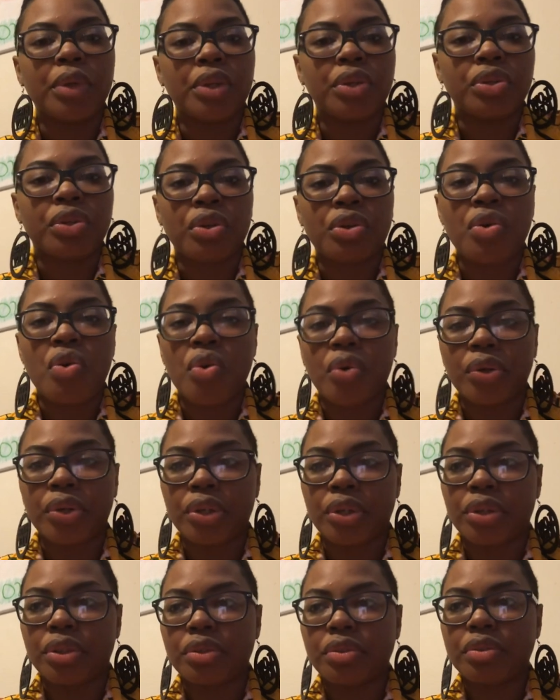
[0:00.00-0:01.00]
in your
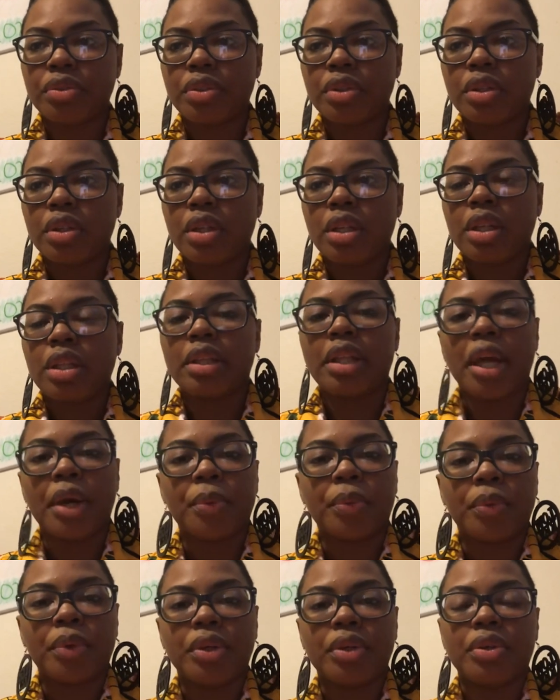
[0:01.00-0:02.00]
corner
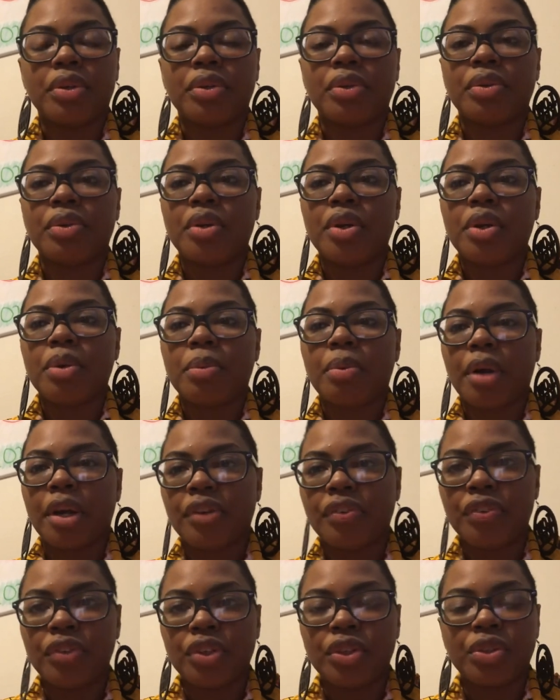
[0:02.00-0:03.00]
that will pray
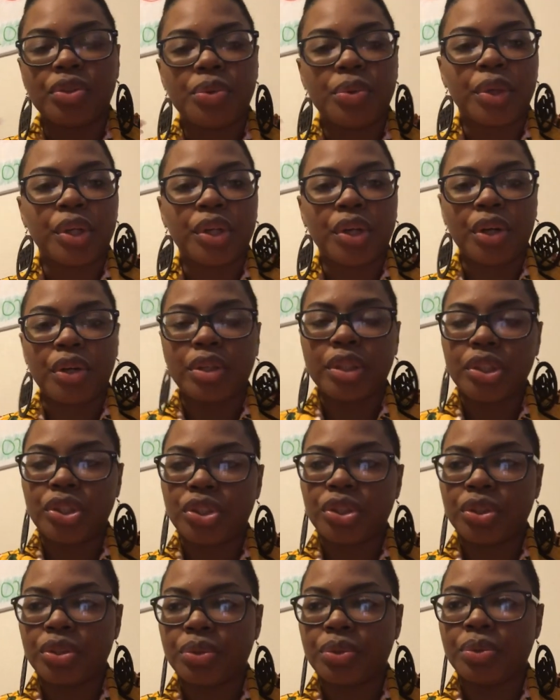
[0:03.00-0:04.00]
for you,
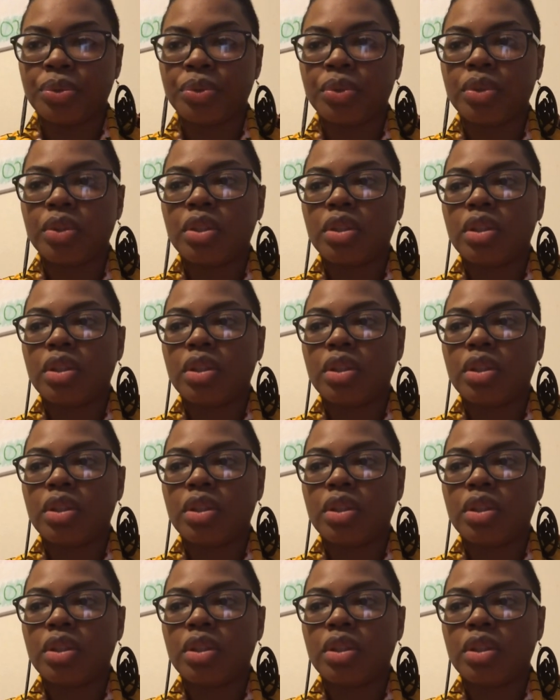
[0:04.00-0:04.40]
encourage you,